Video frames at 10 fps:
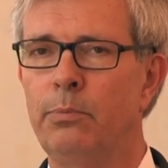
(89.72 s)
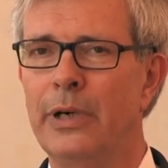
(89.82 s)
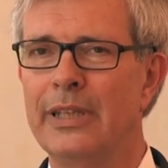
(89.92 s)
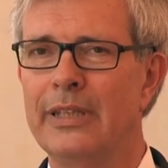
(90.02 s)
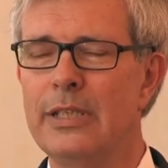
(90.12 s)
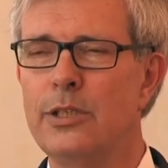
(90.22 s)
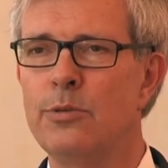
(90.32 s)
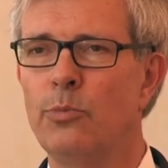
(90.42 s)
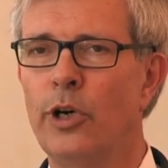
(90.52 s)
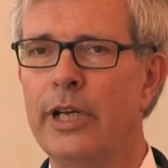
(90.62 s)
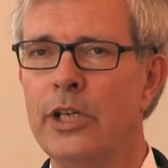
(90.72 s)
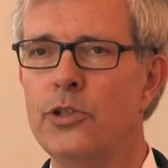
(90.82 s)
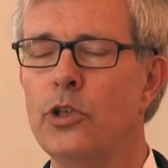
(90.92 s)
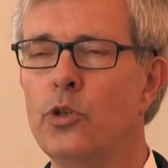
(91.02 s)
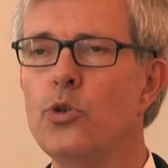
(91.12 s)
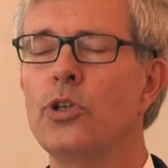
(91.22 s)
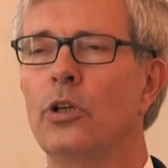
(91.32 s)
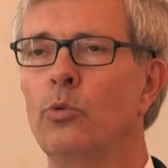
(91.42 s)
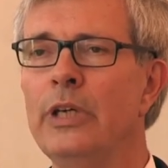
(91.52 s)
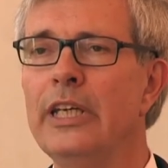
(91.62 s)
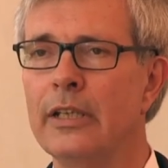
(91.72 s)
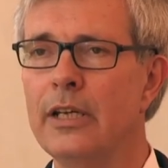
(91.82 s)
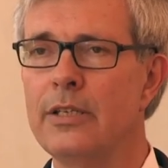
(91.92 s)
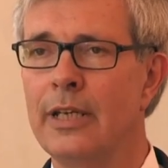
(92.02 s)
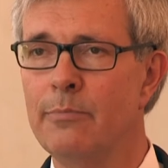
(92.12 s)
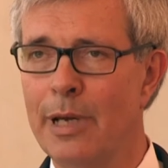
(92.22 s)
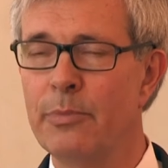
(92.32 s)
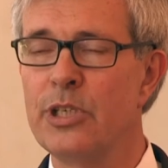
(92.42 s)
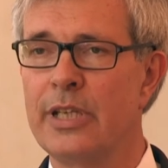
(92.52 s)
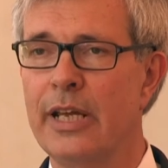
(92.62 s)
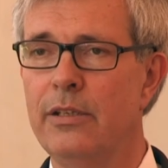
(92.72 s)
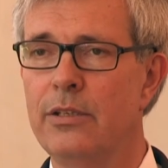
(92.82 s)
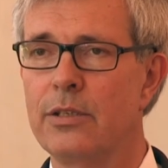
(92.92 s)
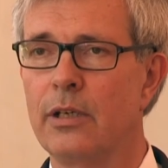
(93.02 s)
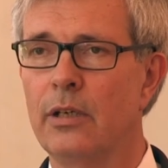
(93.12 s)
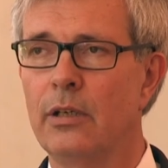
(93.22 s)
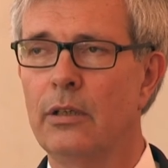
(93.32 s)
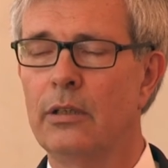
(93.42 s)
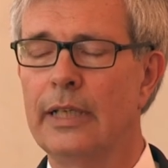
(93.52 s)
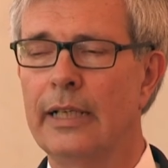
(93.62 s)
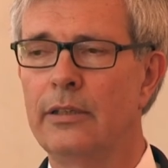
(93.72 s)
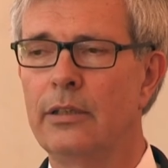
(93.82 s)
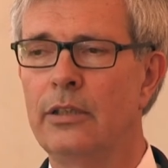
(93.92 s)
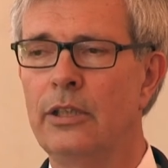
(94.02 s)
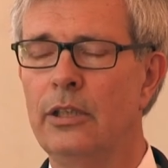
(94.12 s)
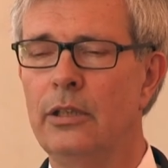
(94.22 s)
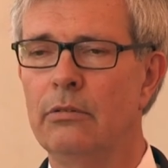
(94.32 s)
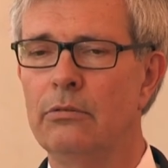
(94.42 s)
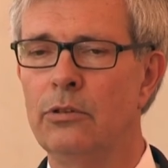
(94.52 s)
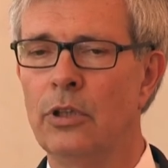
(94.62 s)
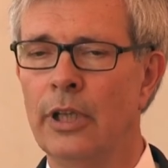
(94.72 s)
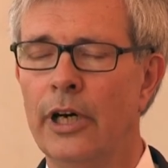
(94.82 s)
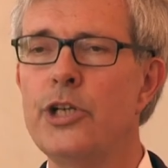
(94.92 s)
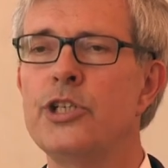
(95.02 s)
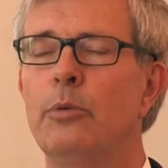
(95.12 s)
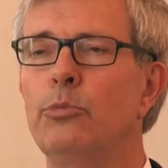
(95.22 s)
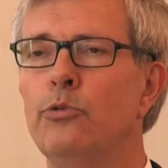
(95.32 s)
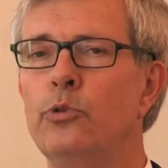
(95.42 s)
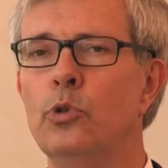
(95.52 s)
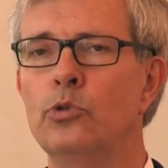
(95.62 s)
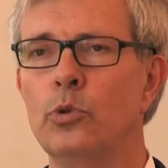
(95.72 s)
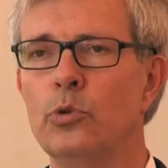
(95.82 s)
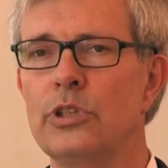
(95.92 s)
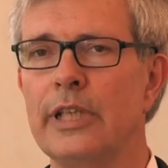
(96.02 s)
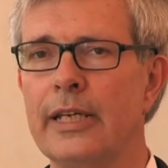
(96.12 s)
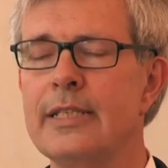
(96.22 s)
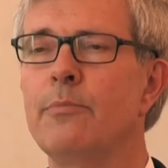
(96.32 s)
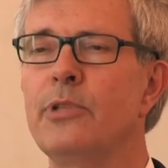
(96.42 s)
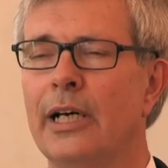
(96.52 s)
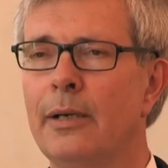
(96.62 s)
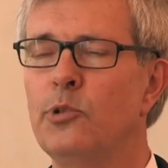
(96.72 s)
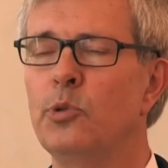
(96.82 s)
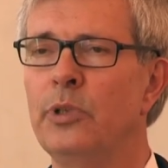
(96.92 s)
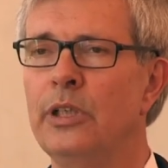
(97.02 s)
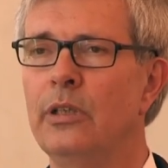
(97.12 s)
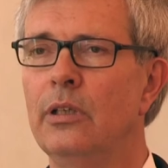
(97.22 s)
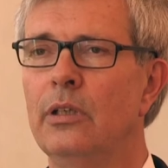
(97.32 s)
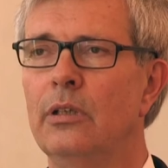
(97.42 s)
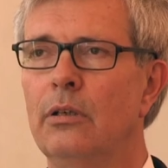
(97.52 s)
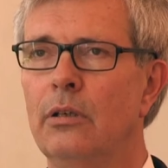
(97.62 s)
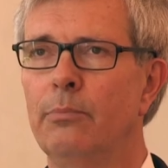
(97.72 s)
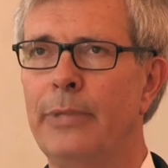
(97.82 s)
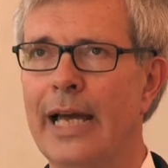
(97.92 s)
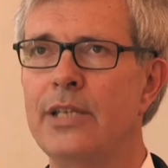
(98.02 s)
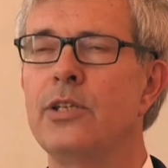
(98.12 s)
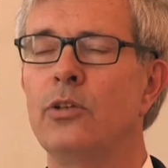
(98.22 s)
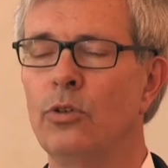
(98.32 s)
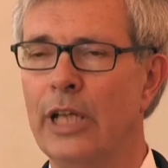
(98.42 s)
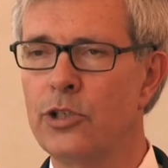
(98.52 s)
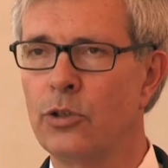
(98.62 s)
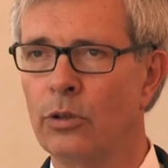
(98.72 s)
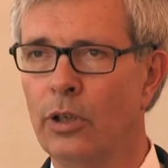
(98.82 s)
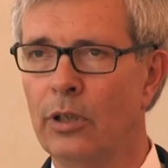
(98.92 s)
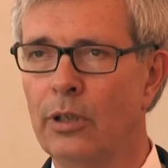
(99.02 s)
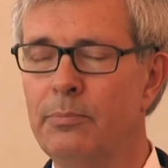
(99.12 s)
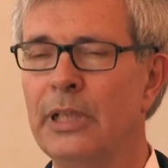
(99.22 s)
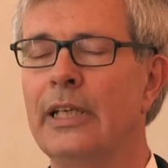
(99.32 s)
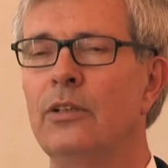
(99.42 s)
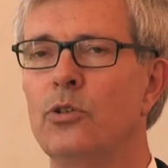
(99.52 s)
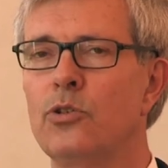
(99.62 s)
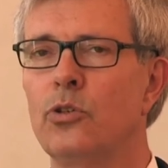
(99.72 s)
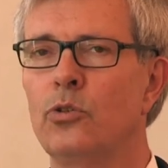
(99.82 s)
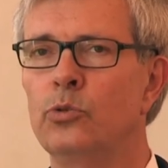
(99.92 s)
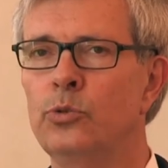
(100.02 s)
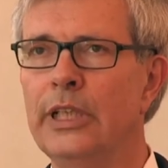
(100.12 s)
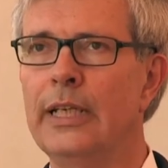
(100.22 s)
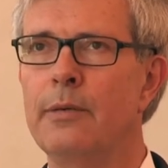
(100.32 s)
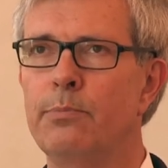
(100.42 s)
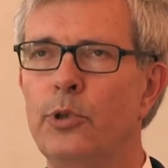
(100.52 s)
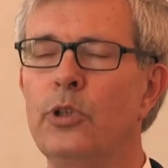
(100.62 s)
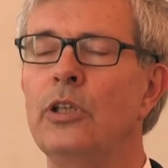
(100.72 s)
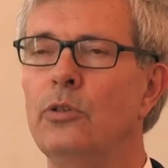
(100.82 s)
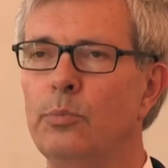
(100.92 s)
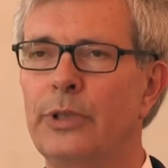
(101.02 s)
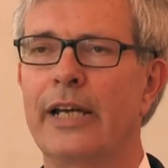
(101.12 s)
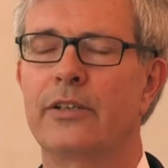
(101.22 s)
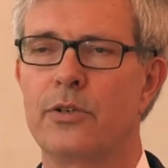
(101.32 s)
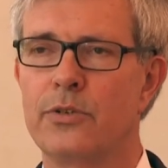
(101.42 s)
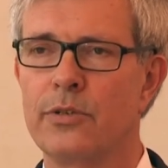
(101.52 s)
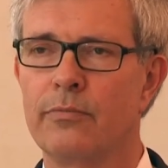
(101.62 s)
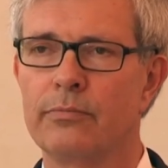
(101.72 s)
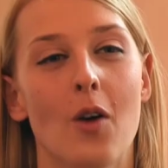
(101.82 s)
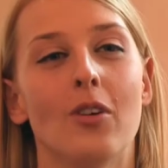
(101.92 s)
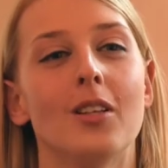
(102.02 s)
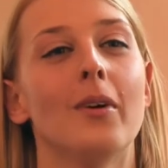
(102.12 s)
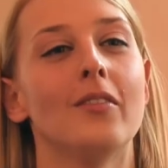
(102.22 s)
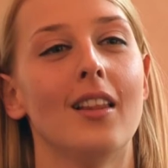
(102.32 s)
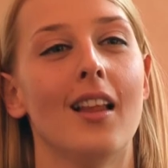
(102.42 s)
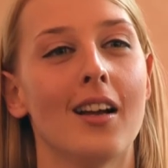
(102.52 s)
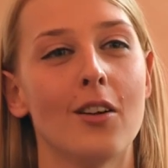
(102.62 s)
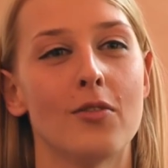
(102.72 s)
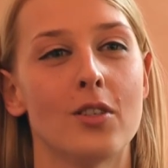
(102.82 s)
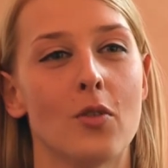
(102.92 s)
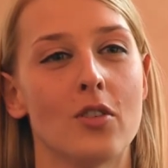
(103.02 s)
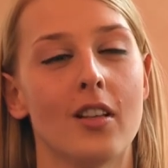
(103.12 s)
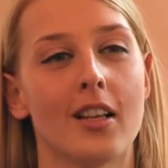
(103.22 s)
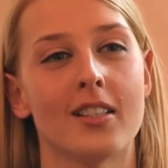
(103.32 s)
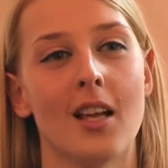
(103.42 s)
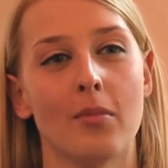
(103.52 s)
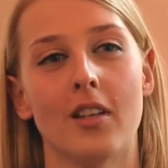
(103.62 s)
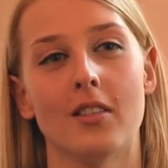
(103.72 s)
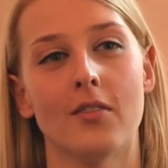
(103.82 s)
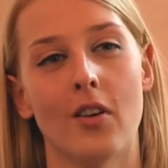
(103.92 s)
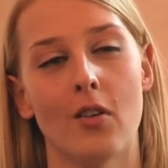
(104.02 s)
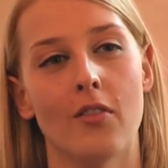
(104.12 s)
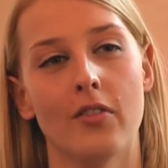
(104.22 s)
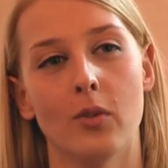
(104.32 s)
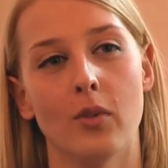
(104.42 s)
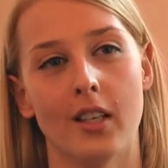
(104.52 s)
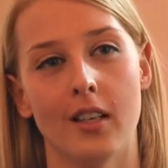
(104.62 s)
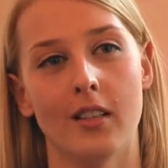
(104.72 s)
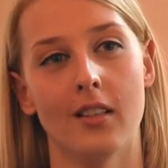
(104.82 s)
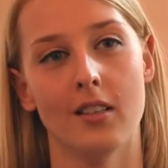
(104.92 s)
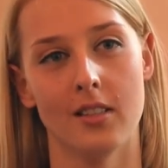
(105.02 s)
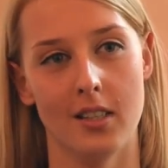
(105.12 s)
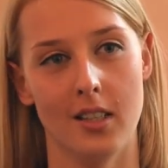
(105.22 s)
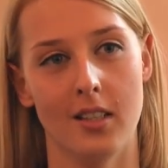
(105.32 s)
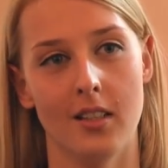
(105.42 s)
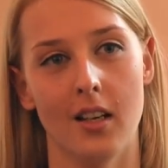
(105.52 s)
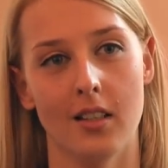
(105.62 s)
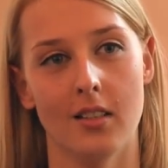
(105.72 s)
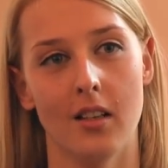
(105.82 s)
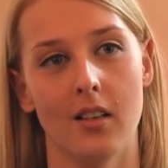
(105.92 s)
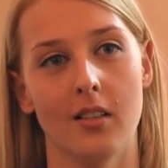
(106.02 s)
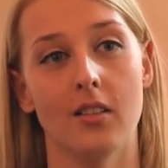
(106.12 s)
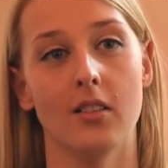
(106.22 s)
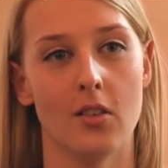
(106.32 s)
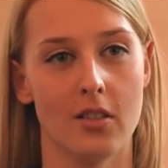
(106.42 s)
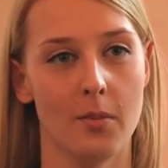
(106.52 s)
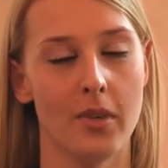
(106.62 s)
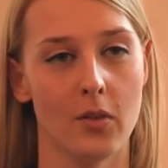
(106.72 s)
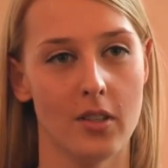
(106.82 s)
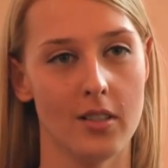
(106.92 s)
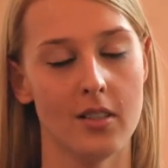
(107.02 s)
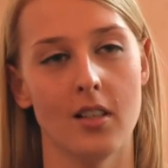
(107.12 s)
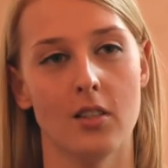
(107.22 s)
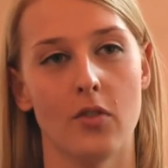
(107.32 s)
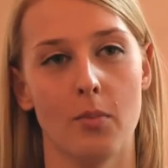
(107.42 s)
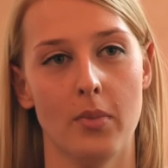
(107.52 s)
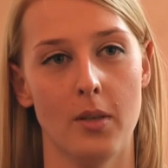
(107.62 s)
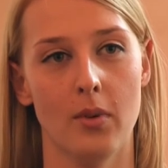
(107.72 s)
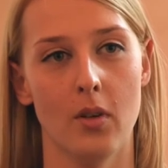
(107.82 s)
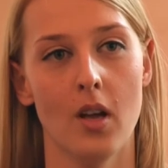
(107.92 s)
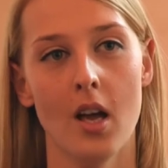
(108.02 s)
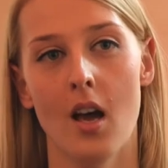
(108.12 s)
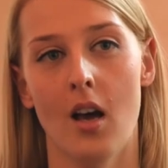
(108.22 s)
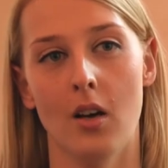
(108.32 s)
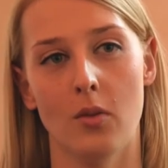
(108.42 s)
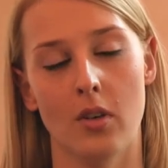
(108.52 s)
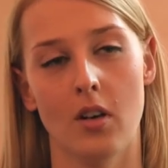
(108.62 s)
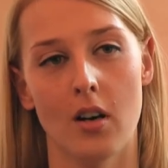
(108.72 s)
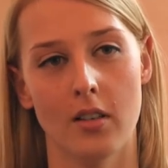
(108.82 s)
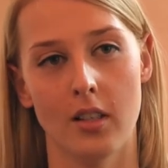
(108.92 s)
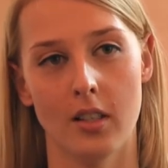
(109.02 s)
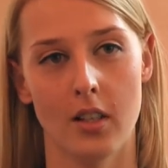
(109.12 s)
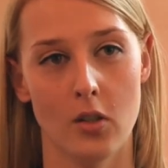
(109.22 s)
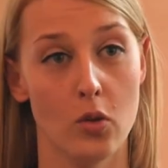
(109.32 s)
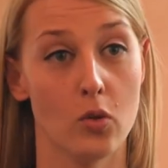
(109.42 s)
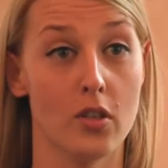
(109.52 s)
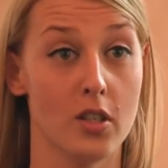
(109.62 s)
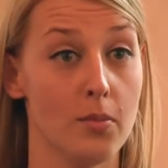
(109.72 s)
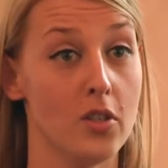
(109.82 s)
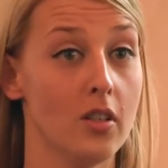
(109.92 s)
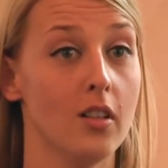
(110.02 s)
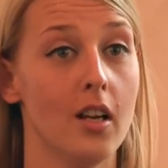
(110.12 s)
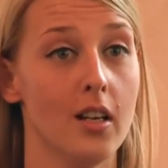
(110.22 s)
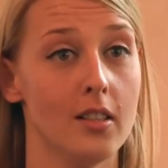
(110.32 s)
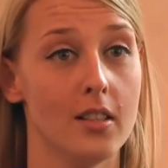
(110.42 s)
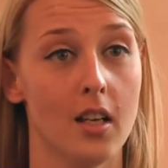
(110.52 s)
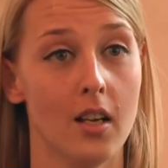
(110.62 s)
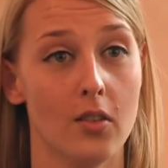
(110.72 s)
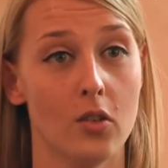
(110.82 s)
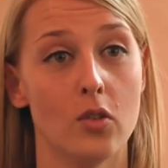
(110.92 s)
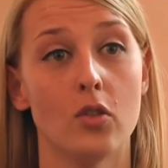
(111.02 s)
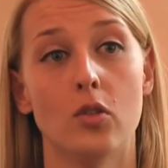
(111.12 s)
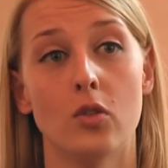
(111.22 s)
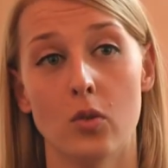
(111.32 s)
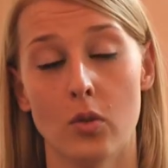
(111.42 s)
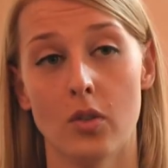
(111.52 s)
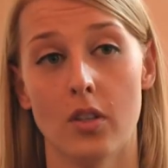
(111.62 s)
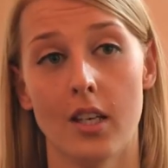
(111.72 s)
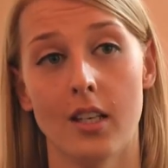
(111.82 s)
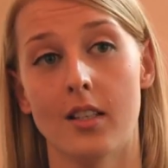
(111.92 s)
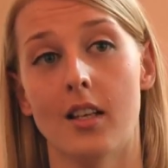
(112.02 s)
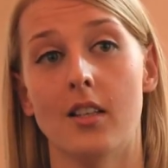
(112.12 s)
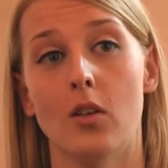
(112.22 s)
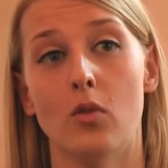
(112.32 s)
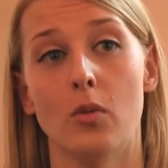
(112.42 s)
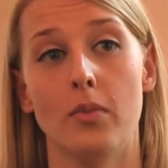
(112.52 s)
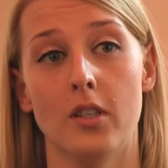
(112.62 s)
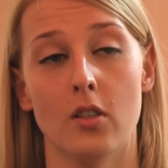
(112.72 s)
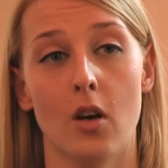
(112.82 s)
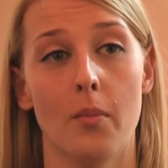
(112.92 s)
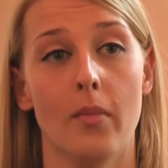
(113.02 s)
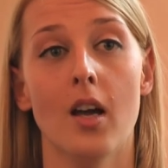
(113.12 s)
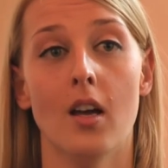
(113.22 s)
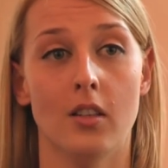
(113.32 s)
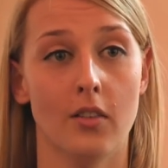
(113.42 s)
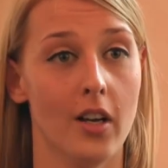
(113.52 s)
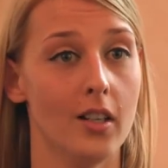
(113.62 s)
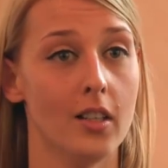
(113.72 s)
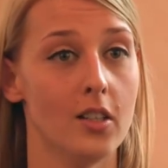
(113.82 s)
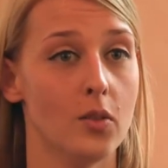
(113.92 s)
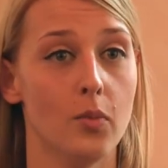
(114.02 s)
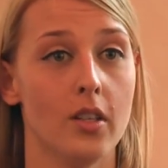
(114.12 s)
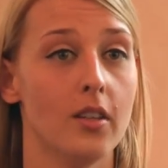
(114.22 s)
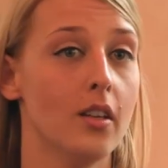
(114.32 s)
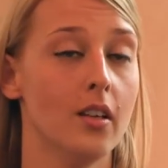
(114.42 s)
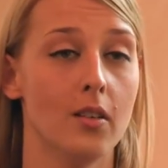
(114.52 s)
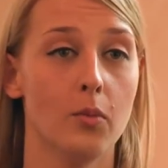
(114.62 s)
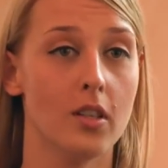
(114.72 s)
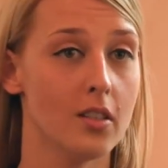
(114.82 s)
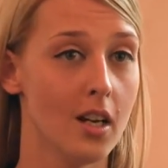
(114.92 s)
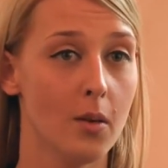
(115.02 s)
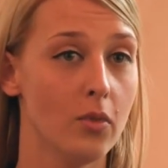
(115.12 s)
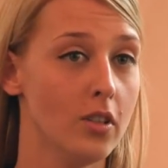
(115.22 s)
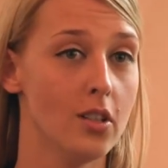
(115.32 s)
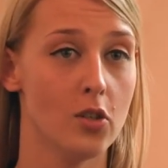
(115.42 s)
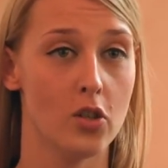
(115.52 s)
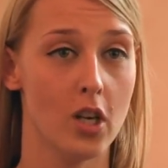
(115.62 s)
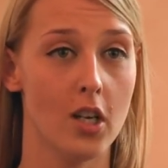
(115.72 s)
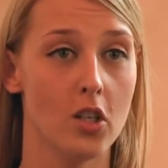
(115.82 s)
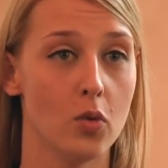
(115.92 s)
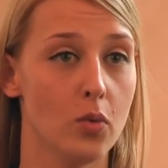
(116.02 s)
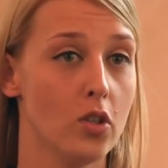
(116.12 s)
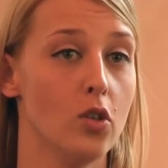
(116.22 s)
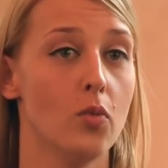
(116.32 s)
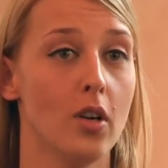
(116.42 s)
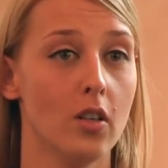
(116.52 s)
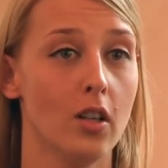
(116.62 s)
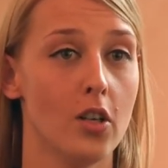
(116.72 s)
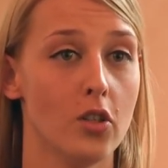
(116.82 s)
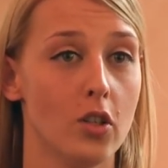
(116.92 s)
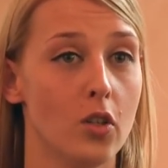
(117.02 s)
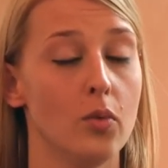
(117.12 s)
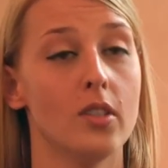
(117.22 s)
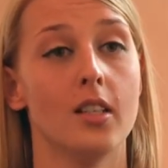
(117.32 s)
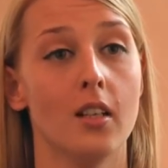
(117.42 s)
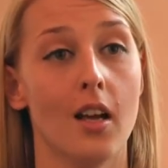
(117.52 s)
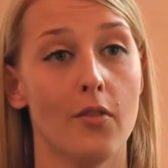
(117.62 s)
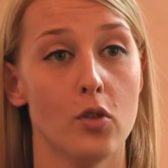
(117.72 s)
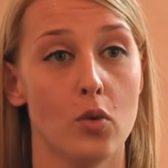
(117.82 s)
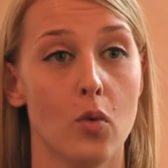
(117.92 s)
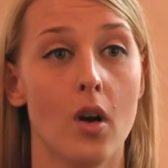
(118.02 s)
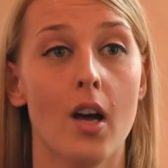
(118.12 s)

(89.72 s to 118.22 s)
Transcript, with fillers: but this is more an institutional weakness in member states that the large number of new rules take some time to be passed into national law, but then also to really put into practice. What about the lack of social acceptance? Very often we can see that uh, there is a big resistance from people uh, regarding the new transmission lines. And do you think that there will be some novelties with, uh, with time? Will this change with new regulation? Do we still have to